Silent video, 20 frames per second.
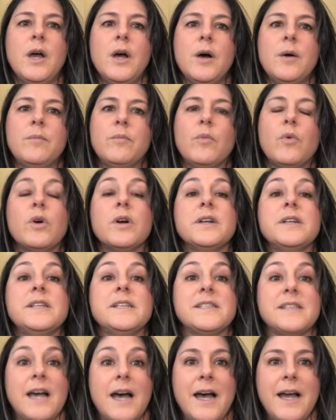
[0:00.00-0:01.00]
more
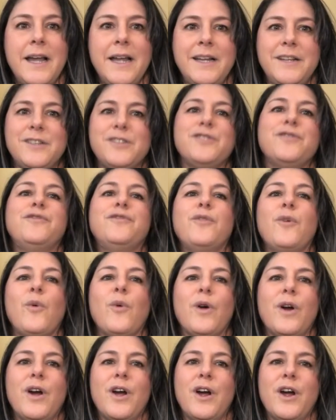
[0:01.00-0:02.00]
designed
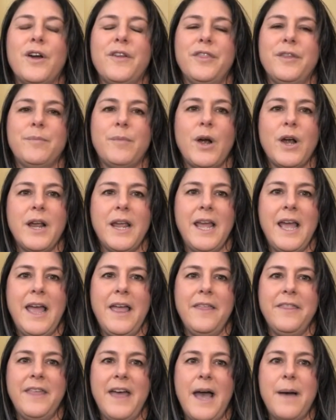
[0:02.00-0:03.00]
for the
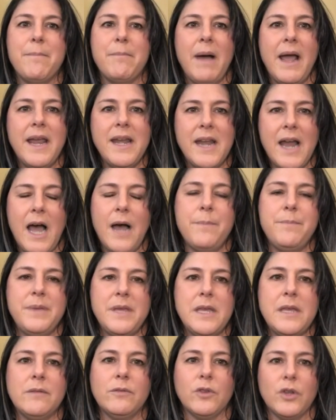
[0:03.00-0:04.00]
market that might not
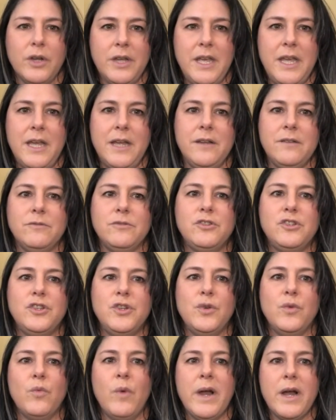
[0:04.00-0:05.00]
be looking
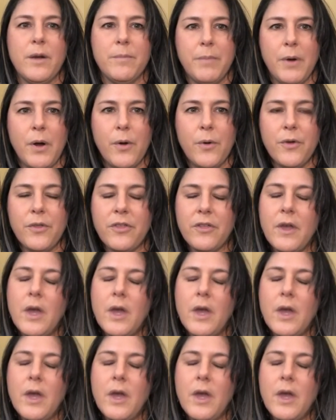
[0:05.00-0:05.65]
to wear both.